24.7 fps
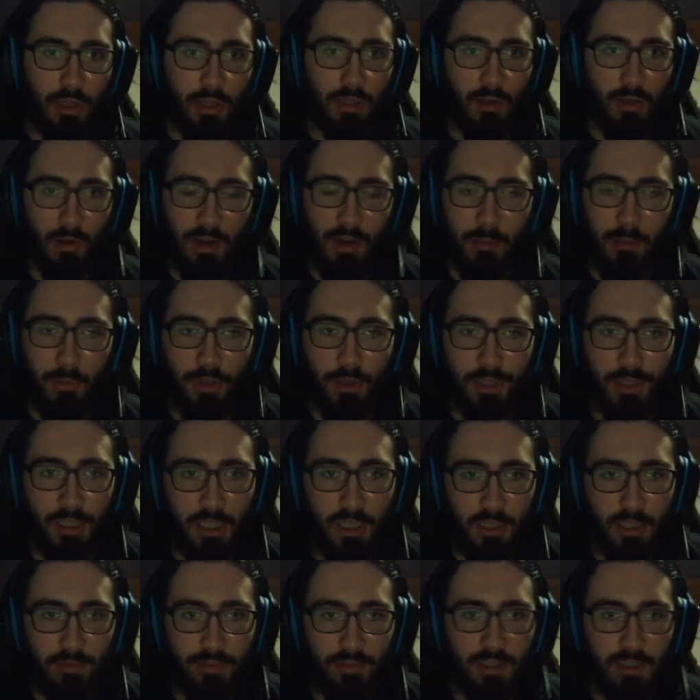you're able to
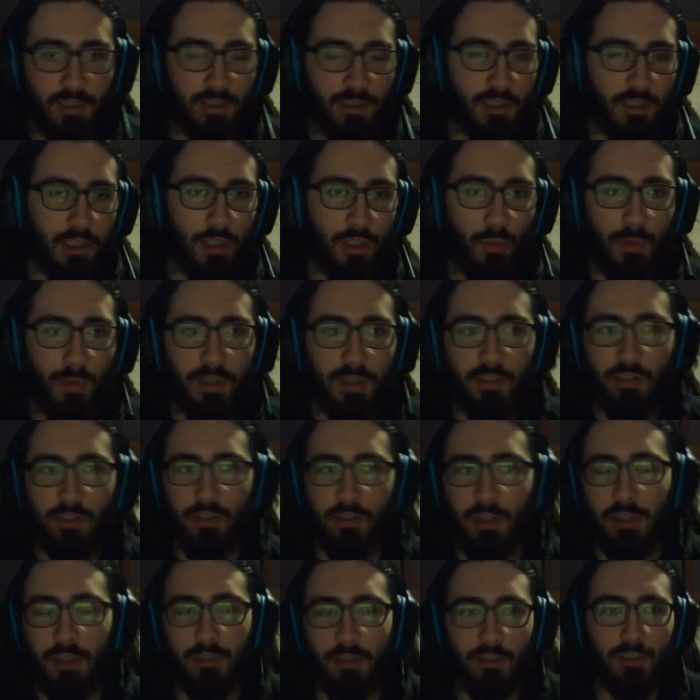EV in such a way so
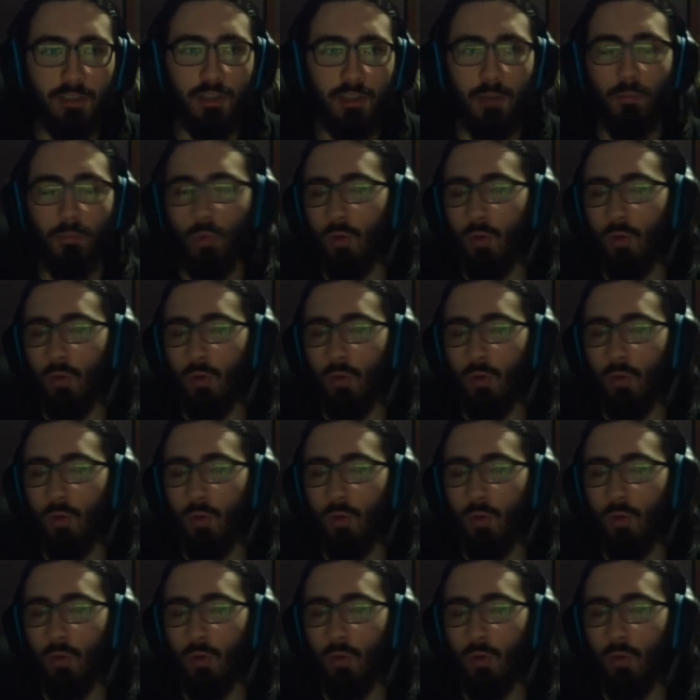that your sub